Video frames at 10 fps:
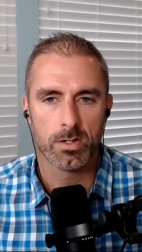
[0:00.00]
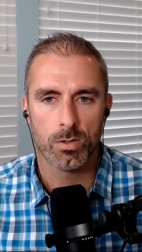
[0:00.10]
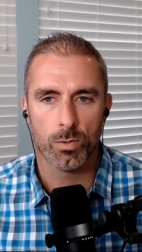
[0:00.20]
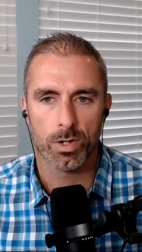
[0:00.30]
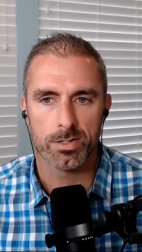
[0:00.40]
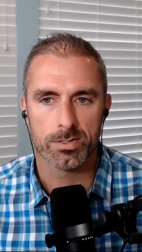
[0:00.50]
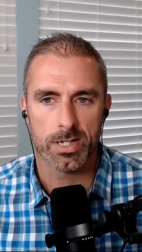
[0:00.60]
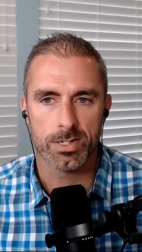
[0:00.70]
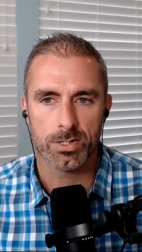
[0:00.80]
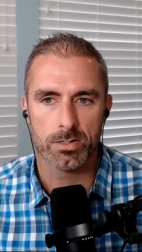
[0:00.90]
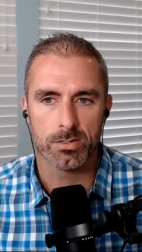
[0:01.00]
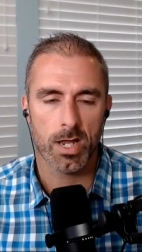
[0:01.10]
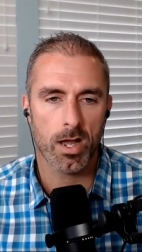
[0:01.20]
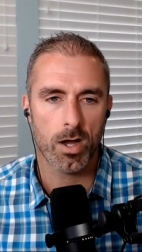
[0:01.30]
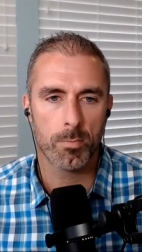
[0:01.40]
organizations,
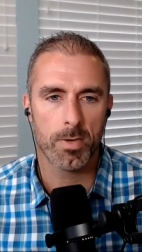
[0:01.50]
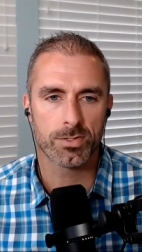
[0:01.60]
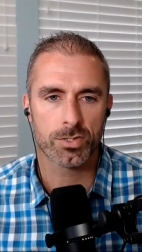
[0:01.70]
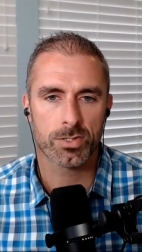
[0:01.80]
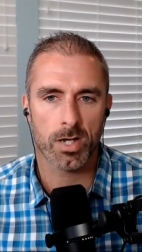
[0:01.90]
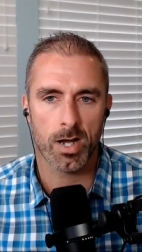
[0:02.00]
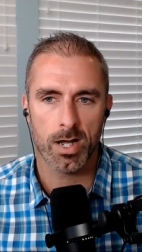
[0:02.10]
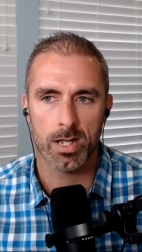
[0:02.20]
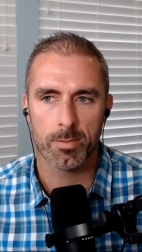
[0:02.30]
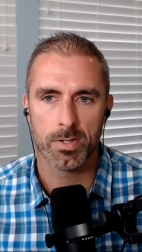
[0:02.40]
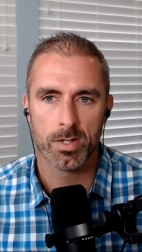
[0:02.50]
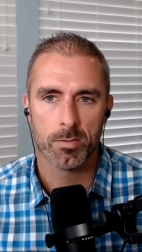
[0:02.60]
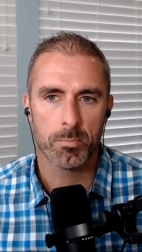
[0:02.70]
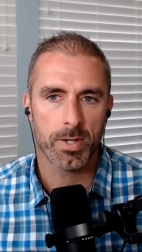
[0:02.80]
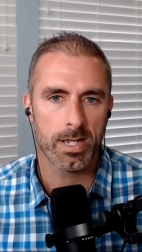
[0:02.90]
how much time,
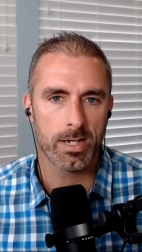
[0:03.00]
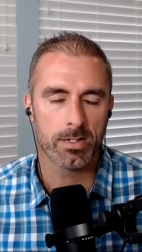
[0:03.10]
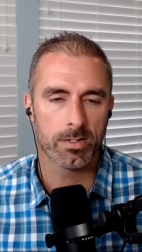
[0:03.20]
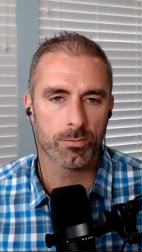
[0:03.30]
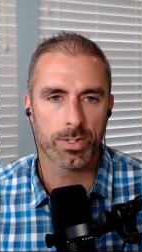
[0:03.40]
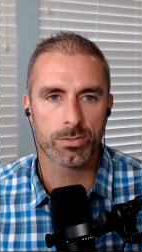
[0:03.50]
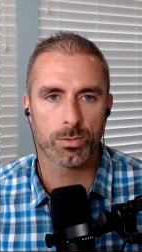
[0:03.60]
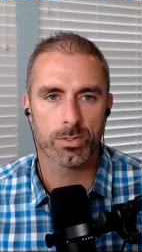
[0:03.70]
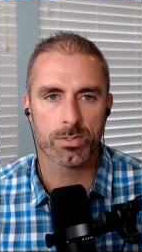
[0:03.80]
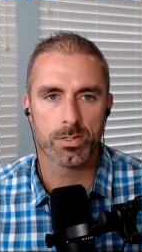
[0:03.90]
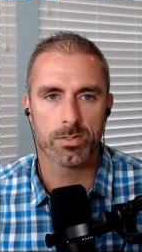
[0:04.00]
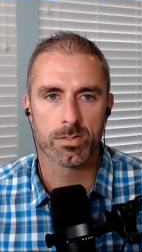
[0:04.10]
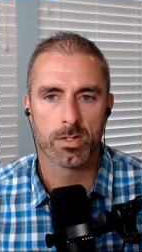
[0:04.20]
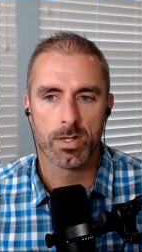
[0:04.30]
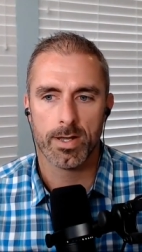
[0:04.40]
pain, and resources
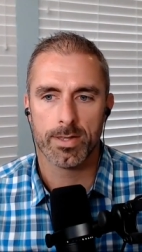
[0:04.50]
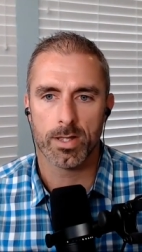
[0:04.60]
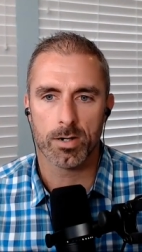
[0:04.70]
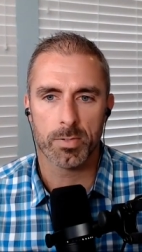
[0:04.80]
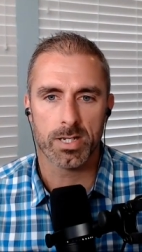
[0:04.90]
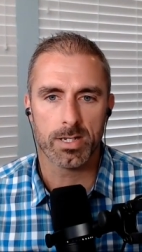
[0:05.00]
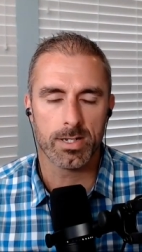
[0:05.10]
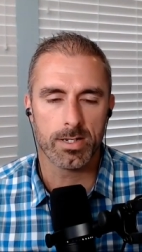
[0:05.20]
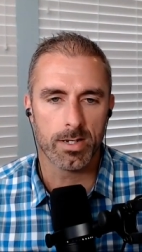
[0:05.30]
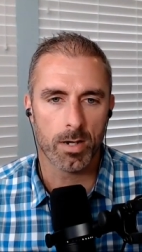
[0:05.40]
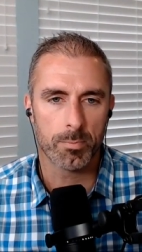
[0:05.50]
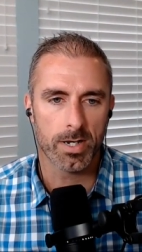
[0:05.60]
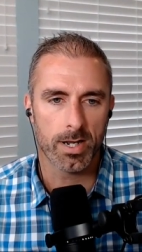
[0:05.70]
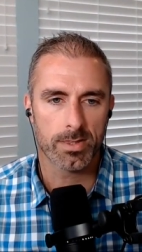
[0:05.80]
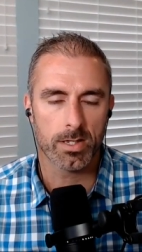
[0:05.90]
that are being eaten up. And
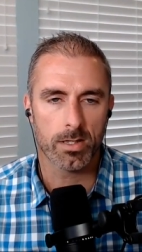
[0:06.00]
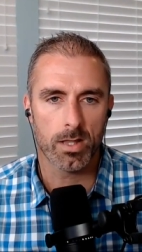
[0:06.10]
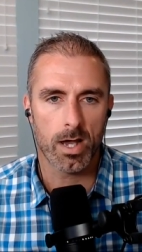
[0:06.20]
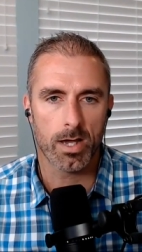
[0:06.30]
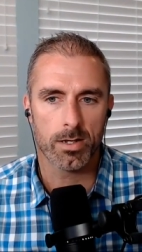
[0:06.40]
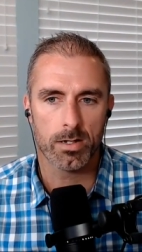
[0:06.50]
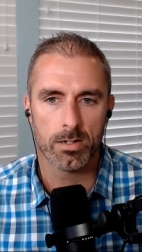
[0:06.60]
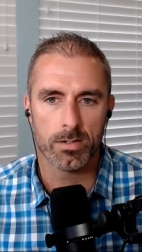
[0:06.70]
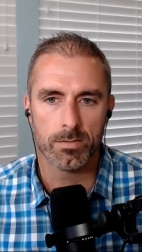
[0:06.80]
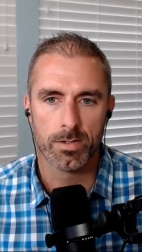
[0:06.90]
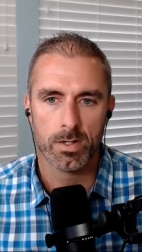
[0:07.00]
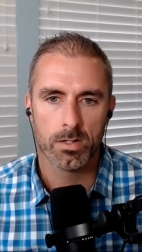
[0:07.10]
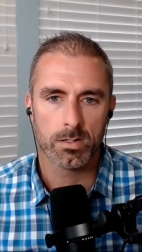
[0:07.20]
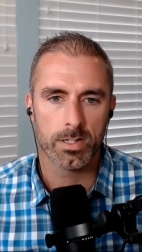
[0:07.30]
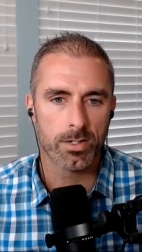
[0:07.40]
I think a lot of
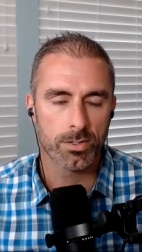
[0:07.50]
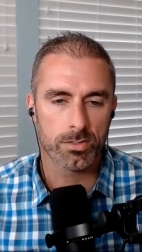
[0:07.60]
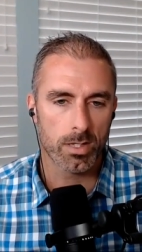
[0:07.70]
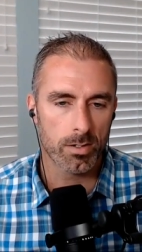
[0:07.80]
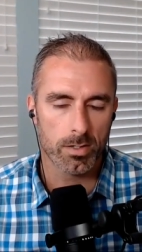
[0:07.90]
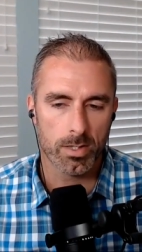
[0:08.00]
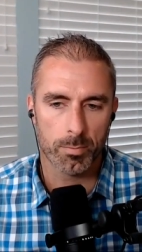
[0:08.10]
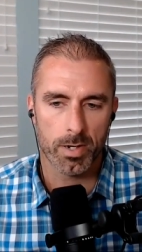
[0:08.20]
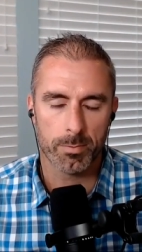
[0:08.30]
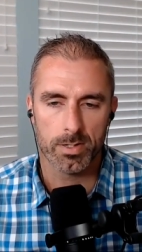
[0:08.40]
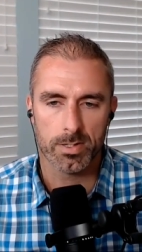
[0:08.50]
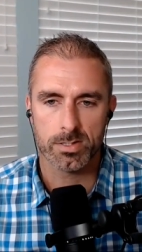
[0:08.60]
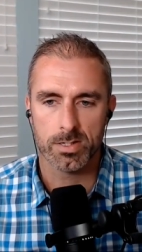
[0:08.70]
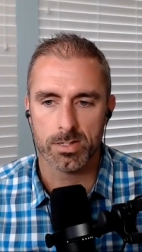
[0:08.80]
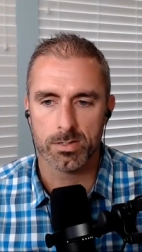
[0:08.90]
leaders that are probably
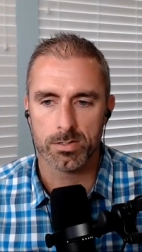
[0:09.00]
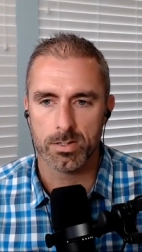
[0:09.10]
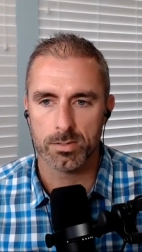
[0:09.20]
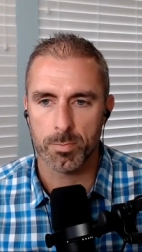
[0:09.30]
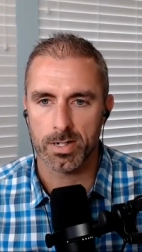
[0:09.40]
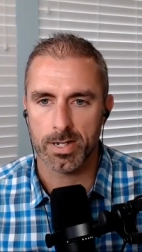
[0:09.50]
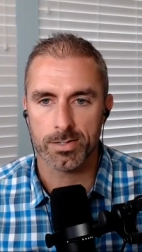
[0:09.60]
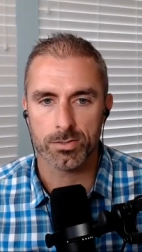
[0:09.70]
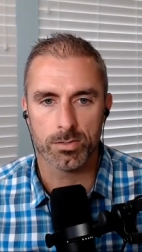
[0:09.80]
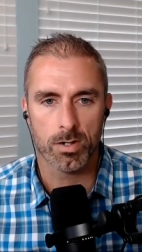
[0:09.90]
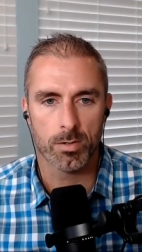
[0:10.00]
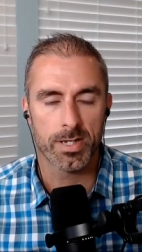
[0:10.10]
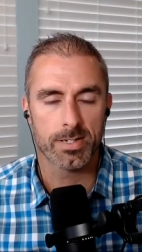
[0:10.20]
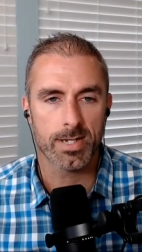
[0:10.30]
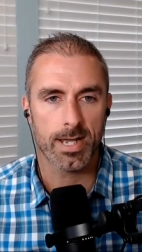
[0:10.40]
listening to this podcast are
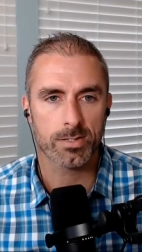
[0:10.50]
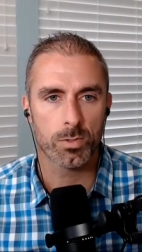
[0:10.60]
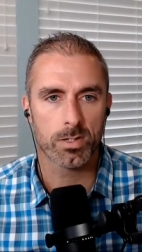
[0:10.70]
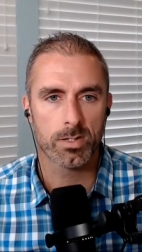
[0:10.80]
being tasked with